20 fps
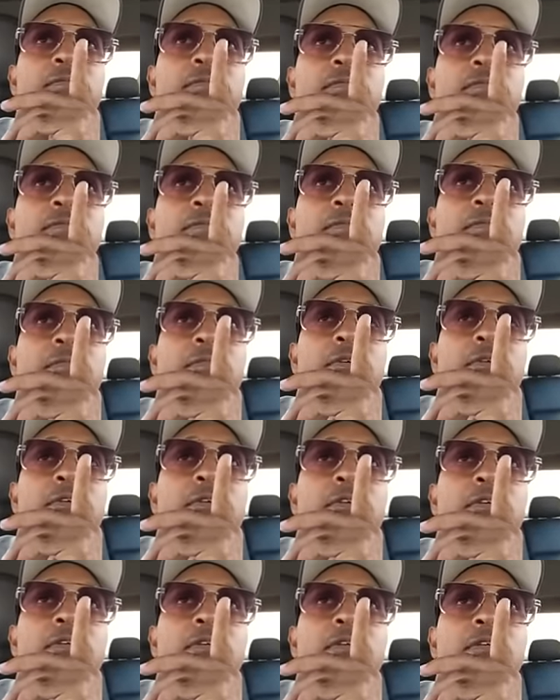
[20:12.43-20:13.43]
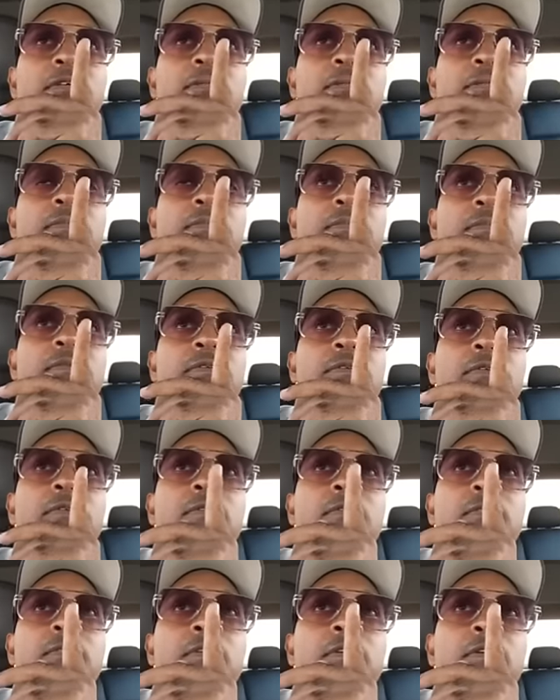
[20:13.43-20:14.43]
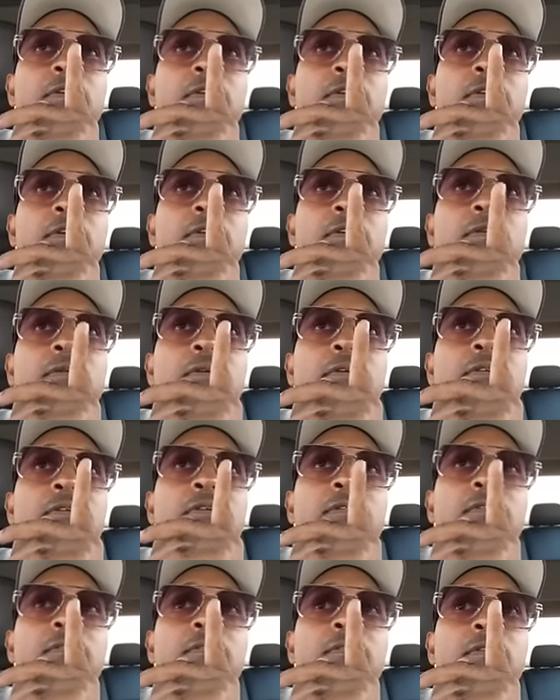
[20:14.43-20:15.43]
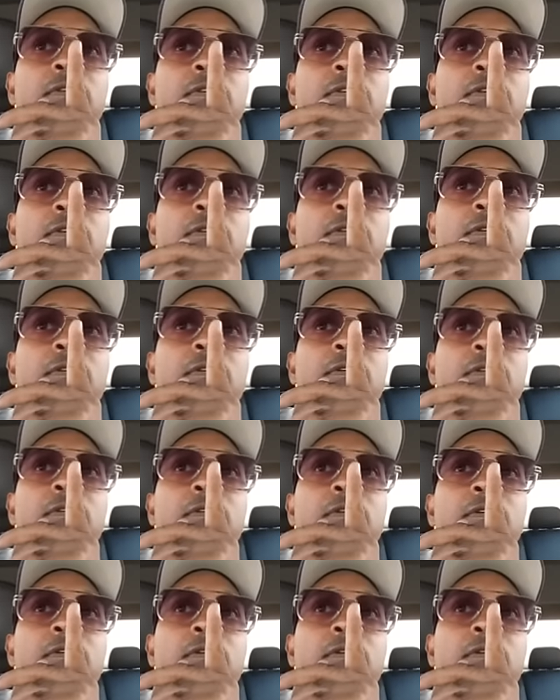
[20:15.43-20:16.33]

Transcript: No one is speaking in this clip.